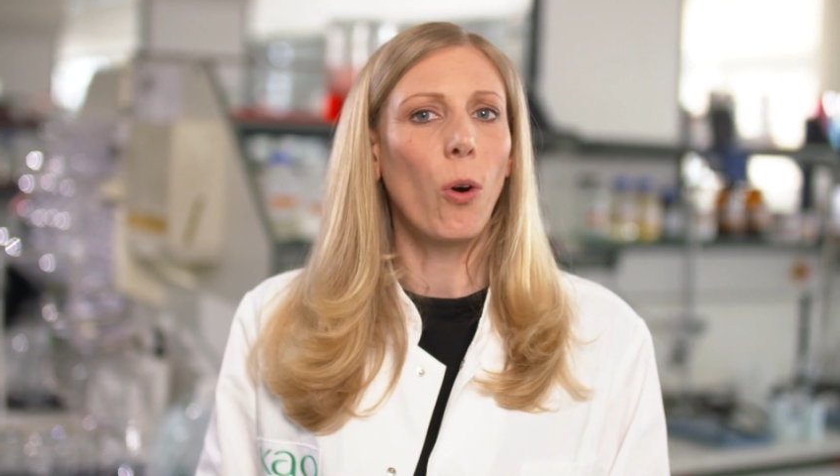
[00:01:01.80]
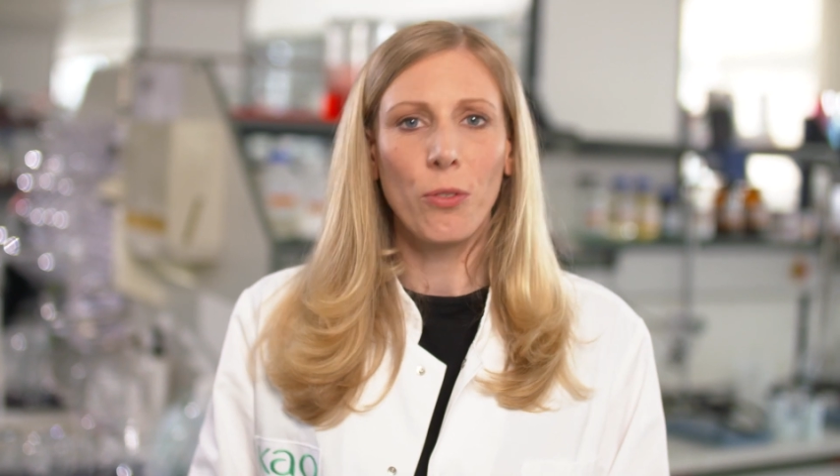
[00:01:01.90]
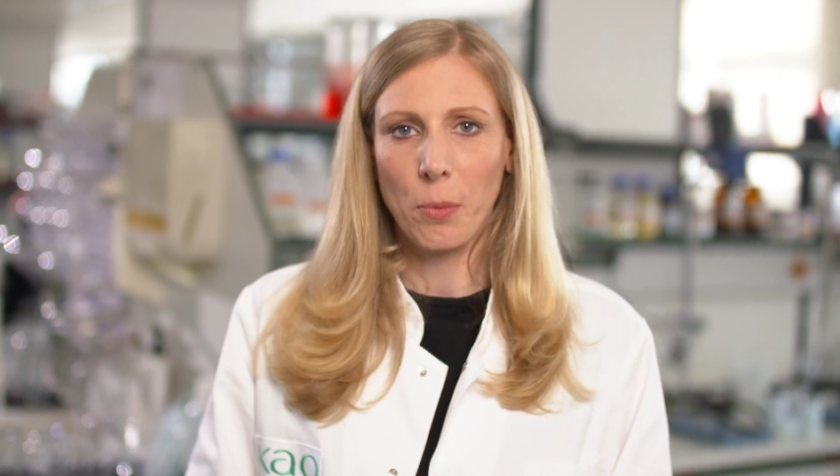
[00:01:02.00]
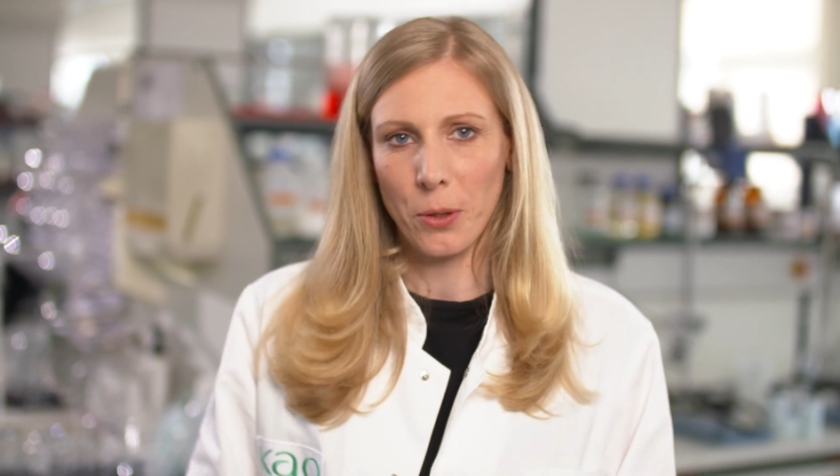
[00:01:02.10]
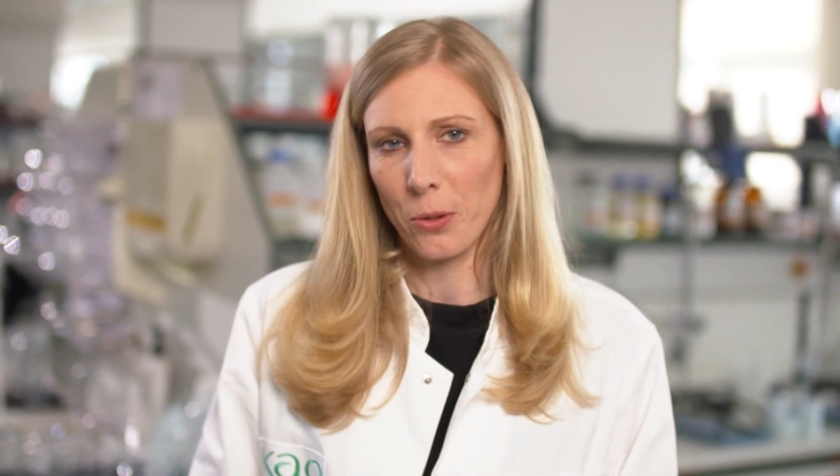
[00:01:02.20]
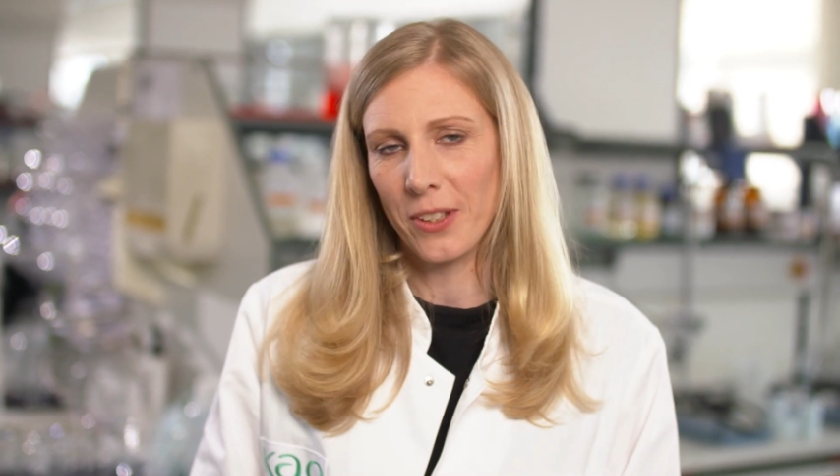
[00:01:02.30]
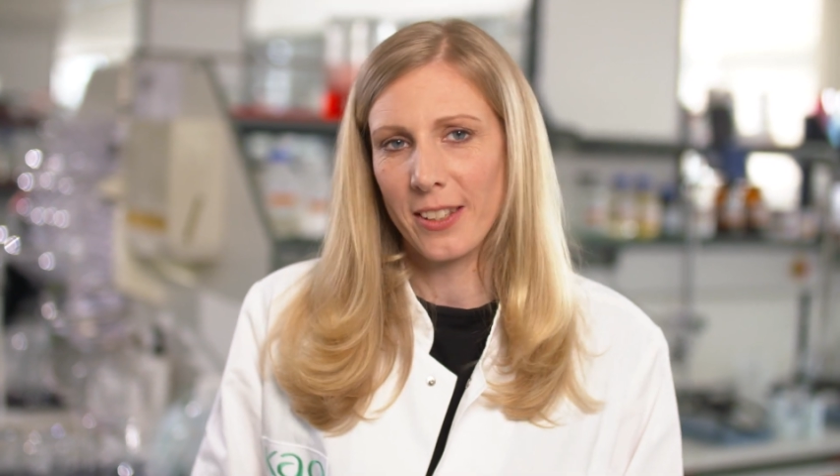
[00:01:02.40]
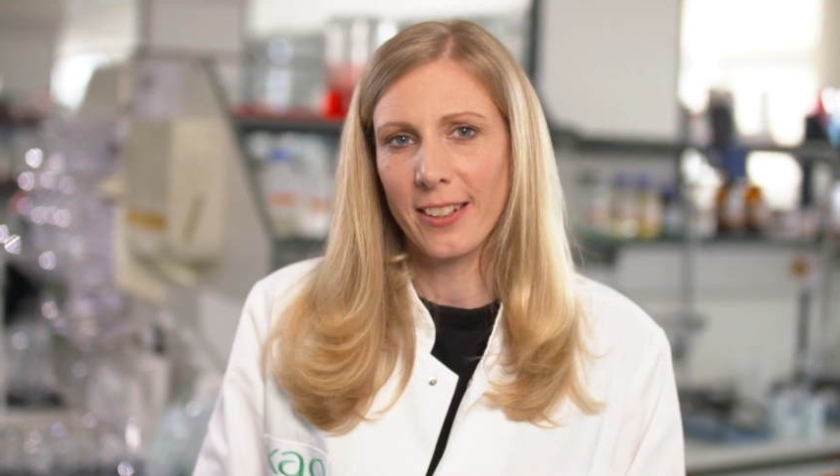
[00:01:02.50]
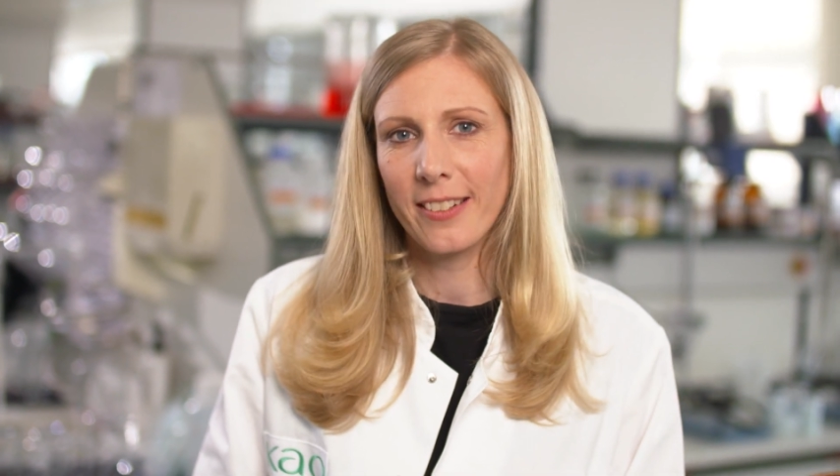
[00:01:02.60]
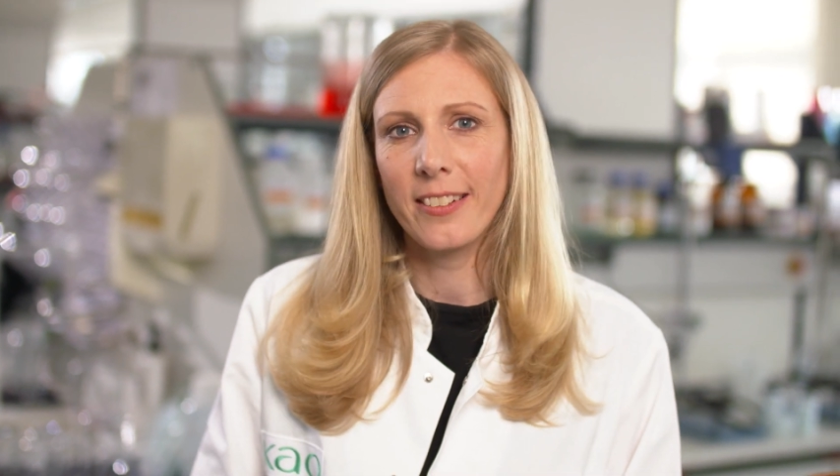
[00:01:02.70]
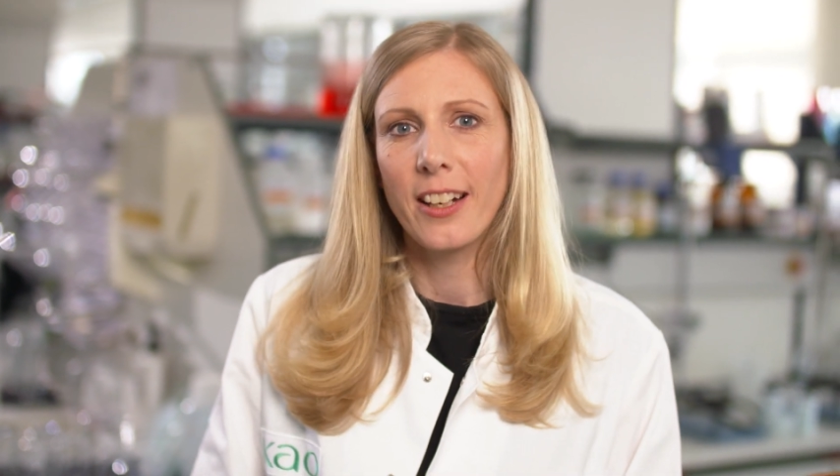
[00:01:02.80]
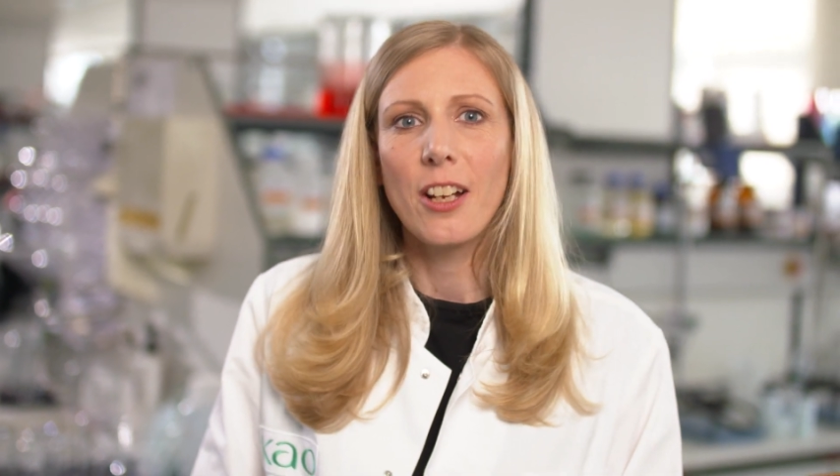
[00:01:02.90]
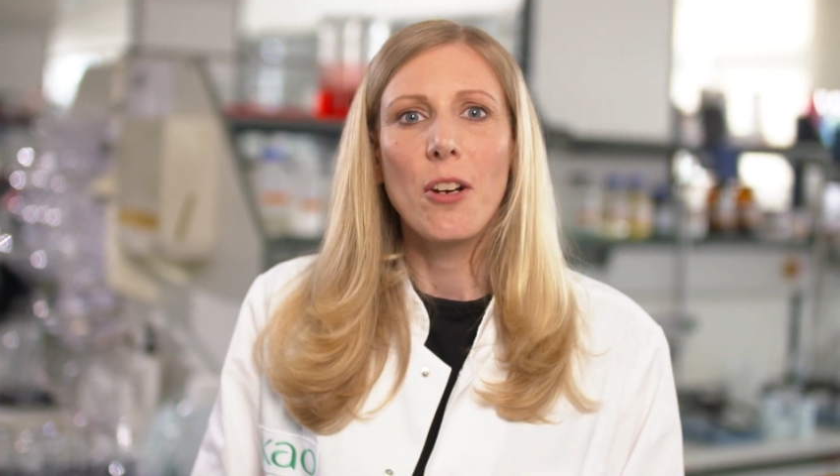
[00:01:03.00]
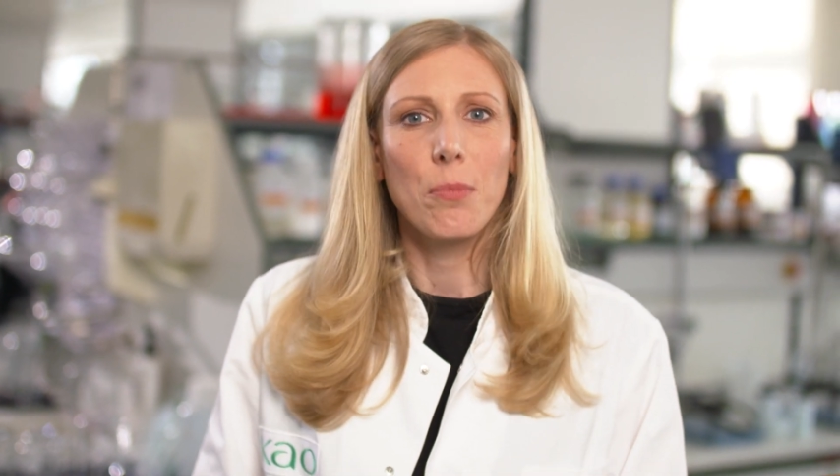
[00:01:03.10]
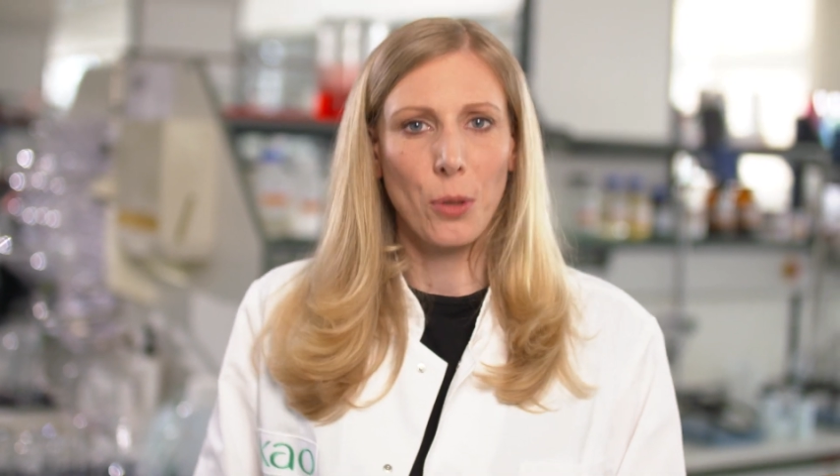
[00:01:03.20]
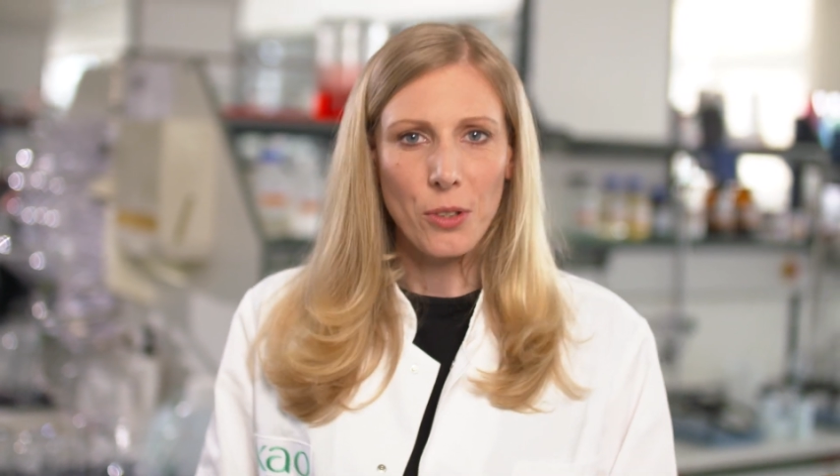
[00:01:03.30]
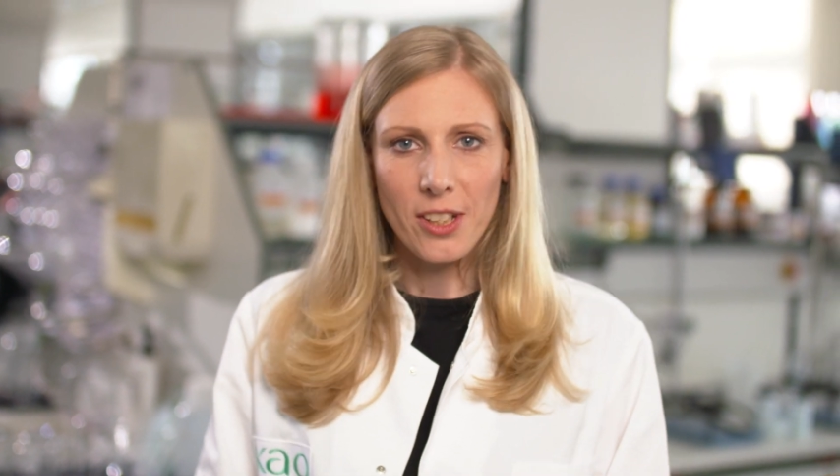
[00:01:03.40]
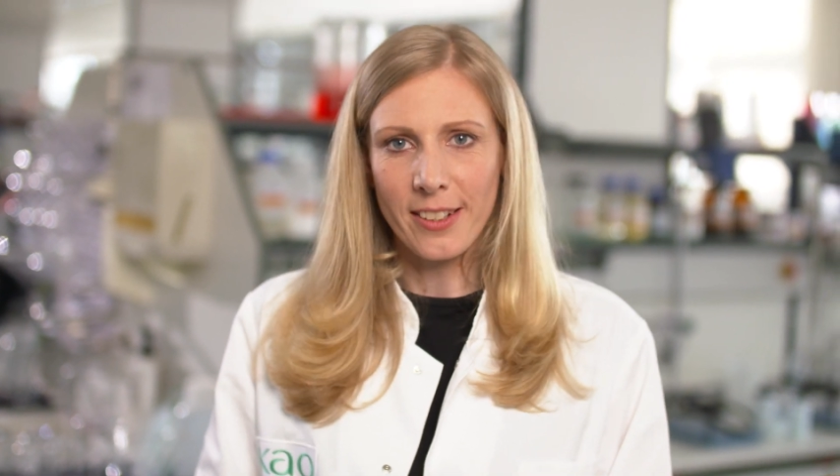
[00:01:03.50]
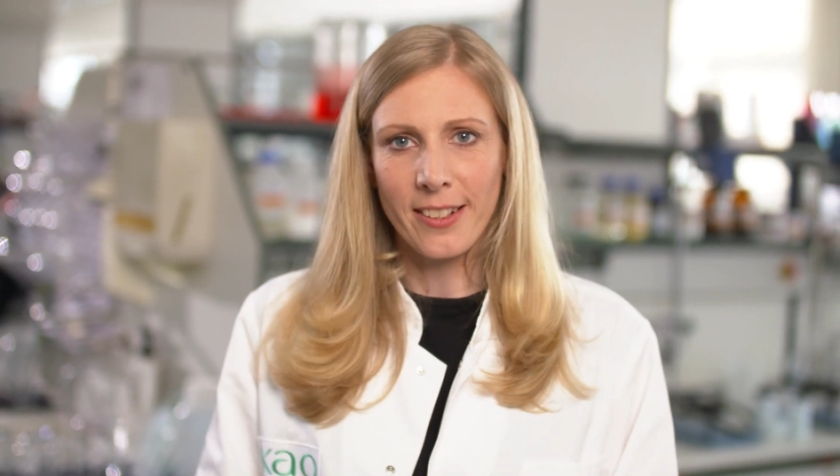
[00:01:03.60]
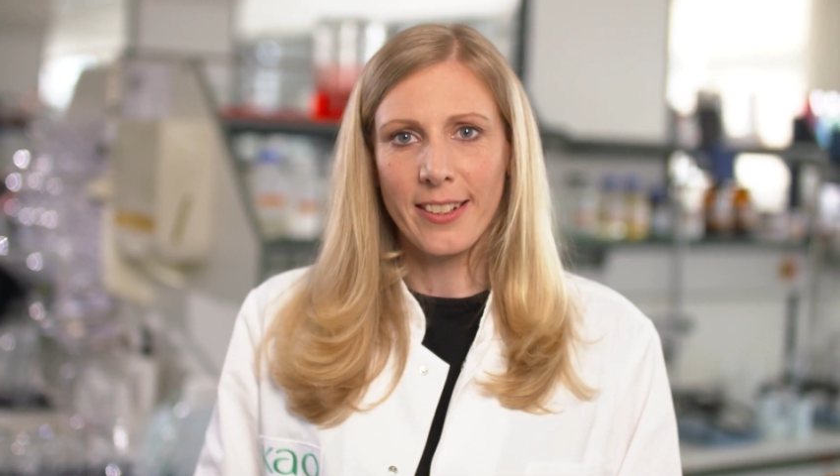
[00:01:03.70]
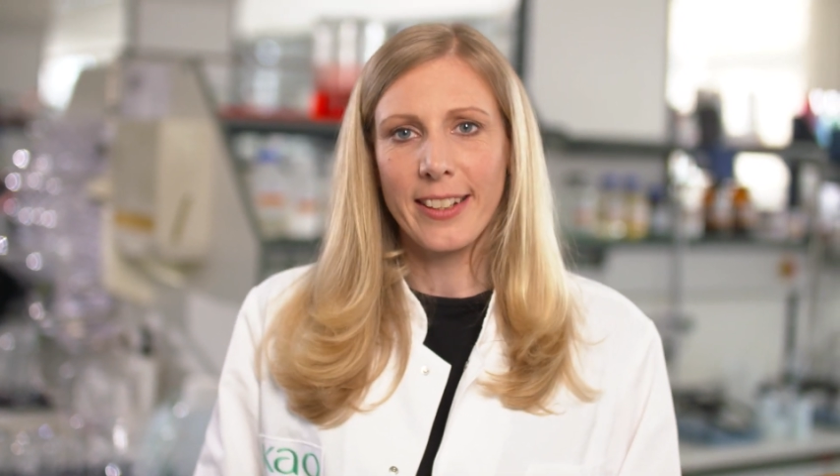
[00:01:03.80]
overprocessing, protein